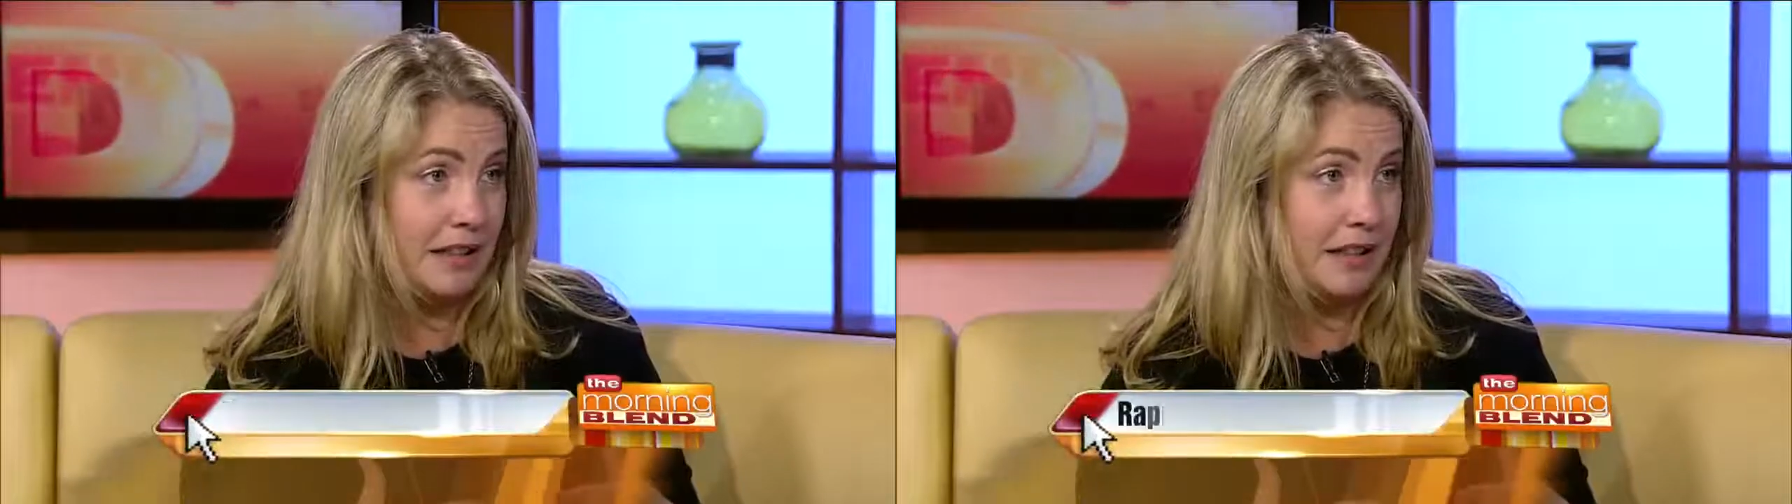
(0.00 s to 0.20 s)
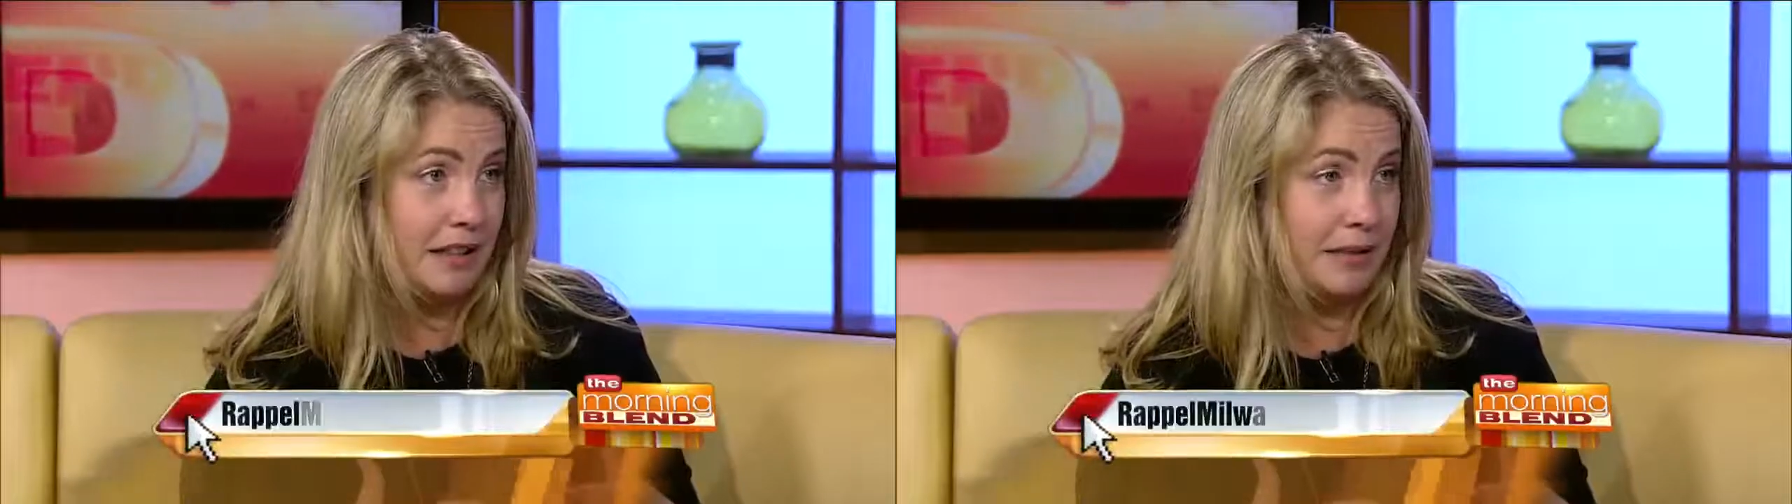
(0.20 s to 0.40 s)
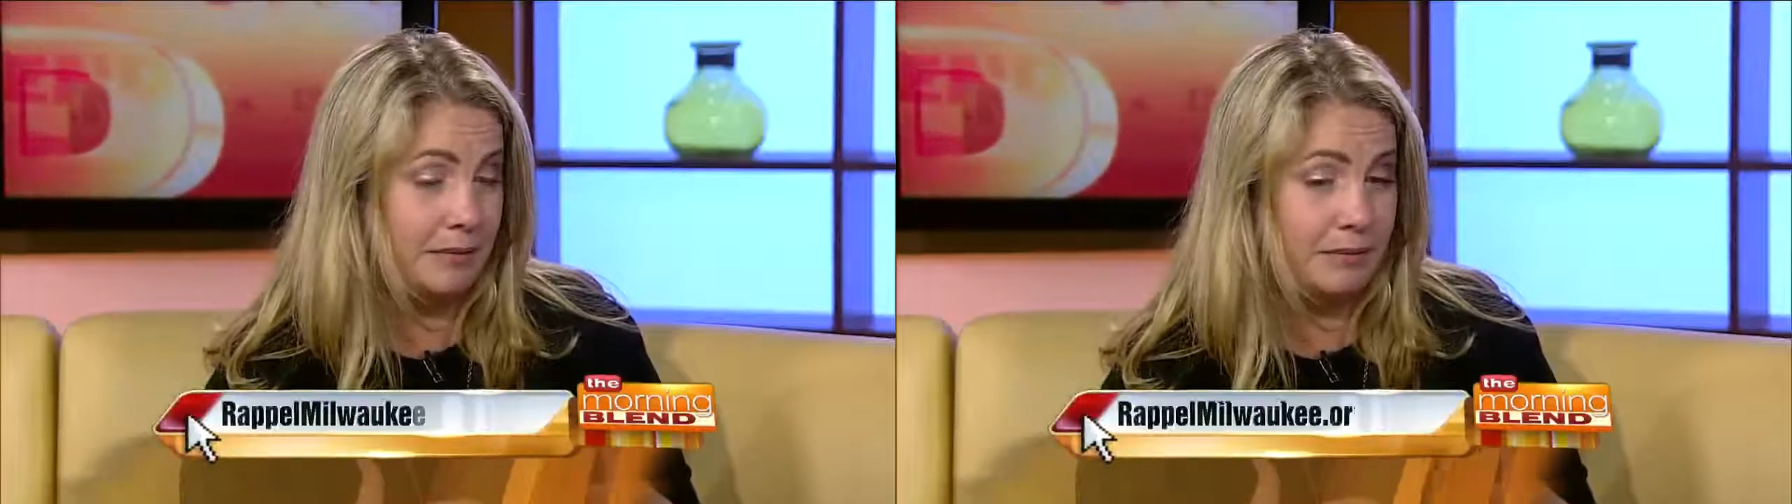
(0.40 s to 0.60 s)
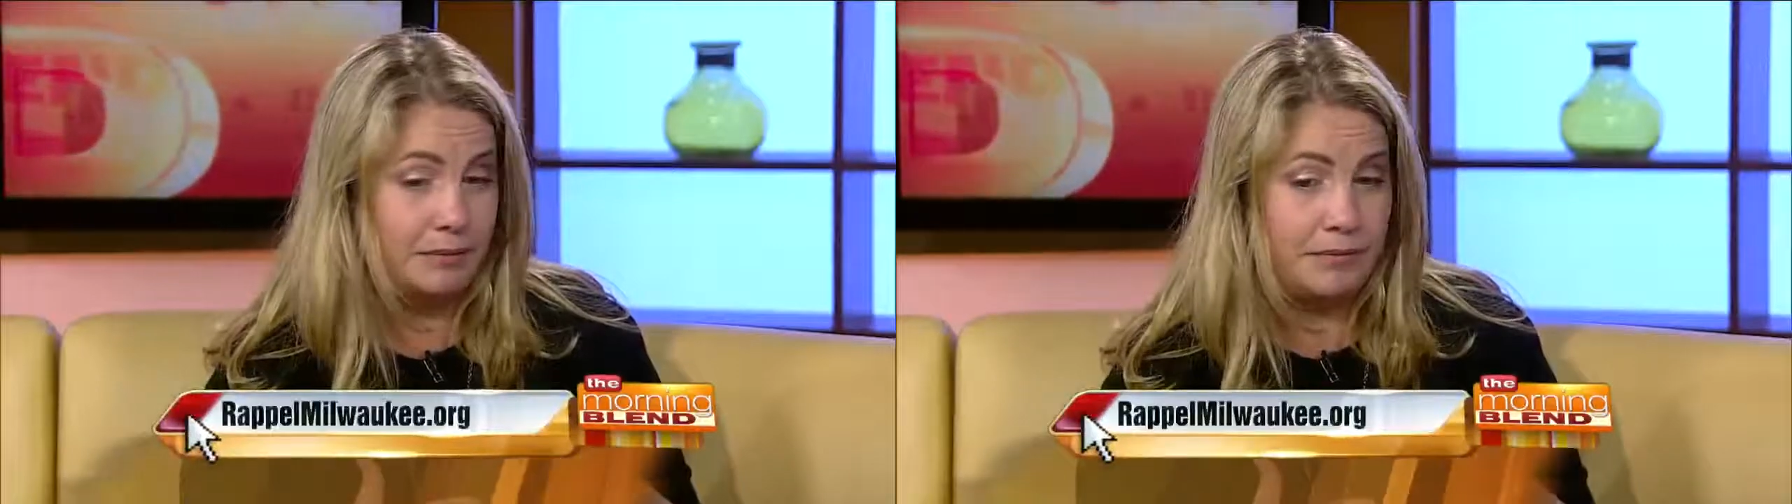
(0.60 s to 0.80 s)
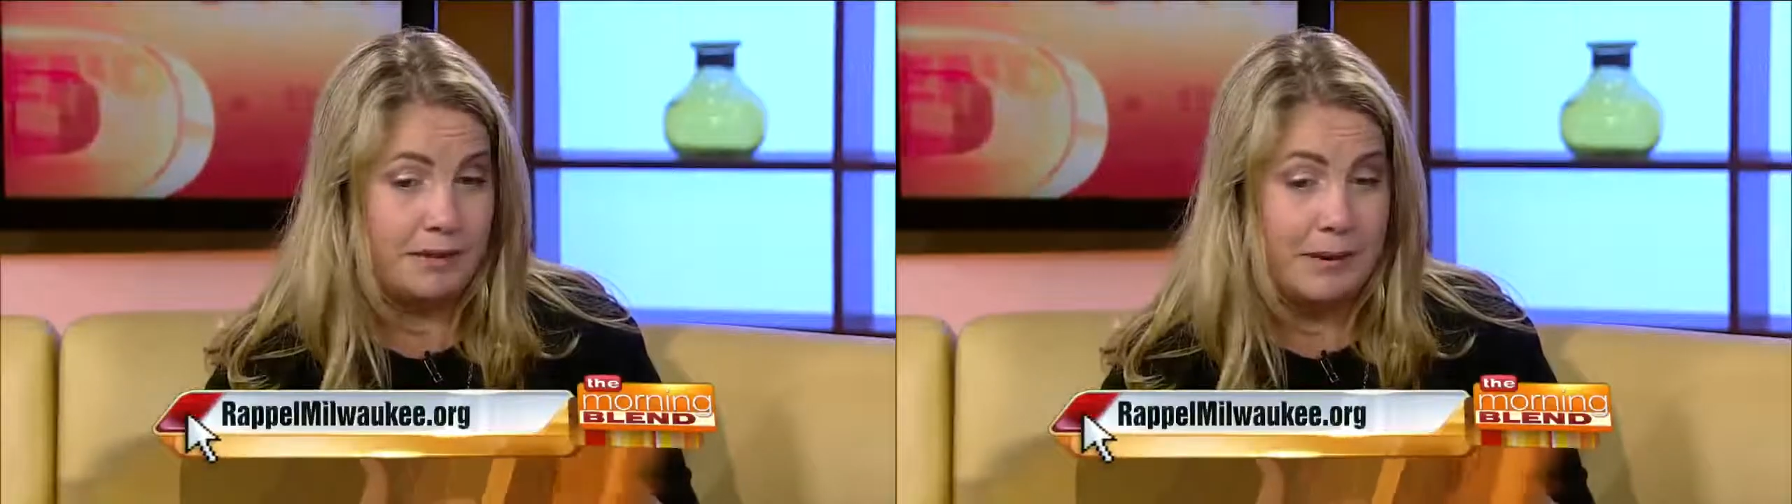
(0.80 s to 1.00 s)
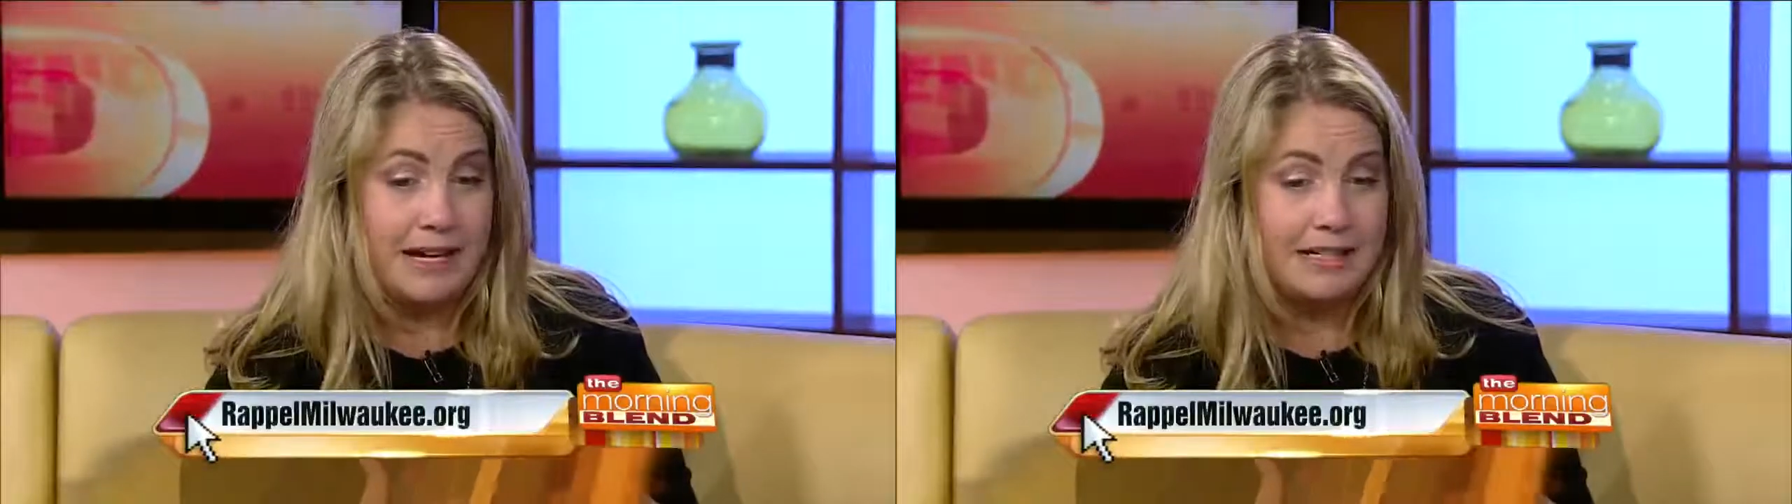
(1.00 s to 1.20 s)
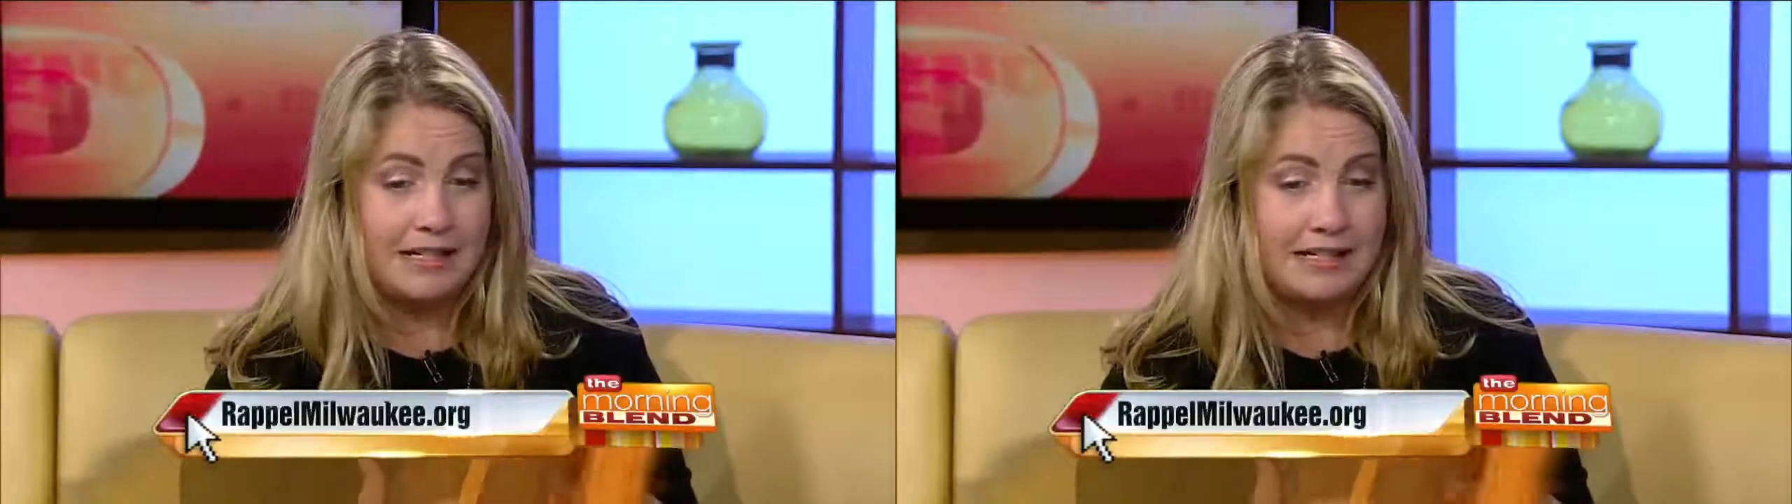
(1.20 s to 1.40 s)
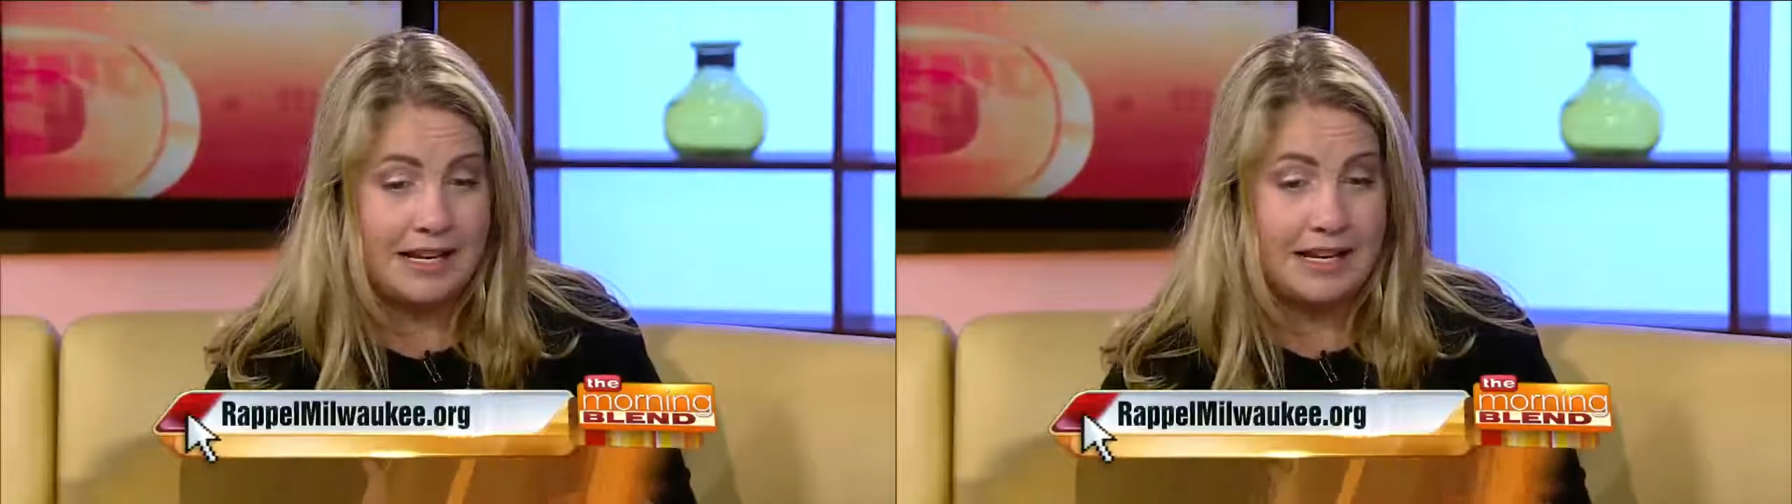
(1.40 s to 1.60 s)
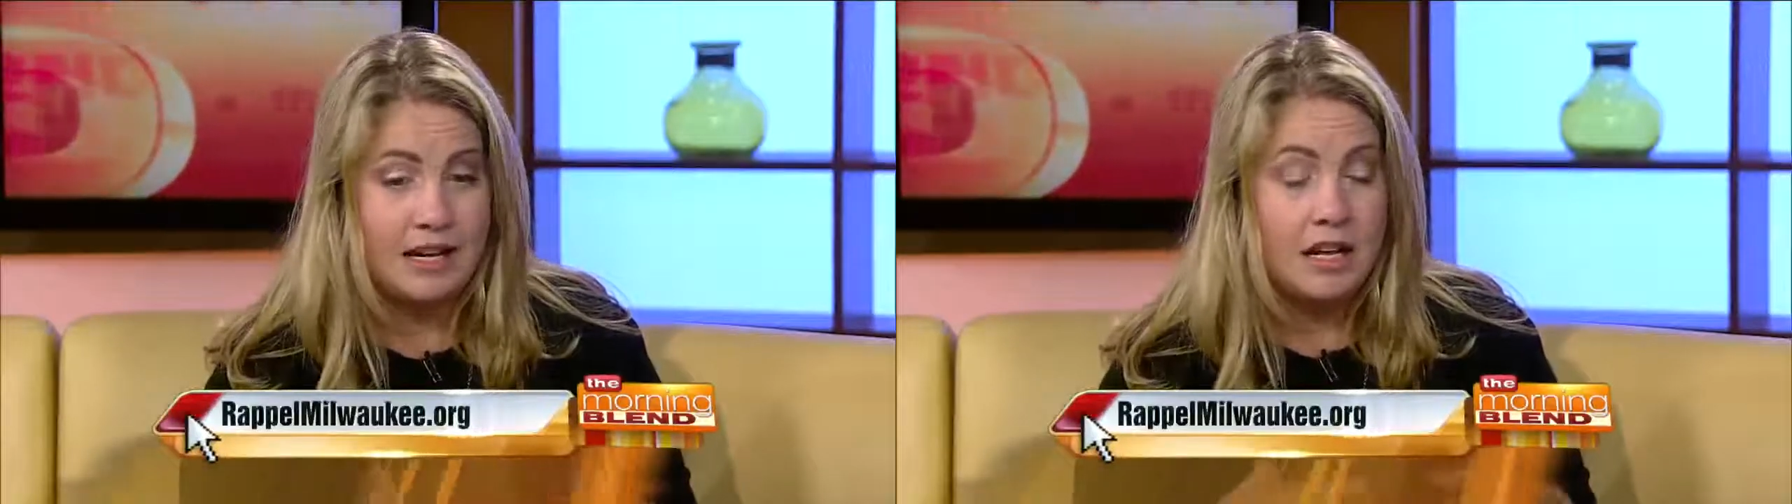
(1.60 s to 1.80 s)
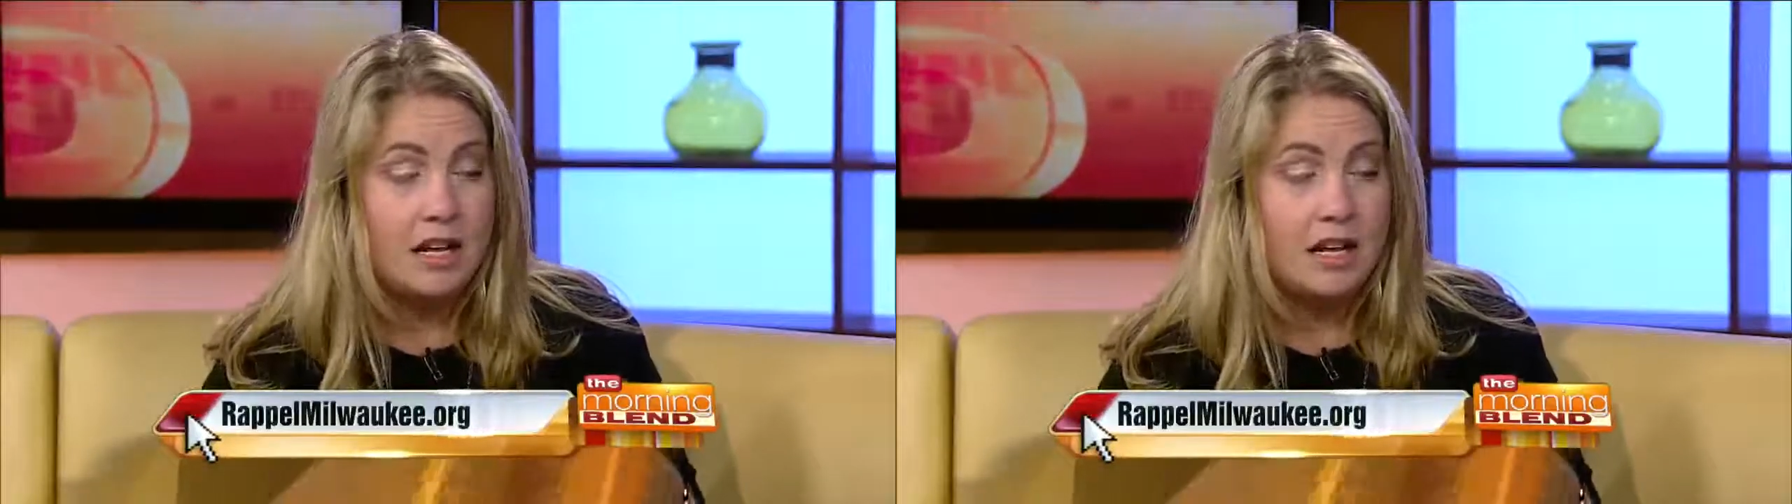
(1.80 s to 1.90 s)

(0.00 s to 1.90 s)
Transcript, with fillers: the um, space and say,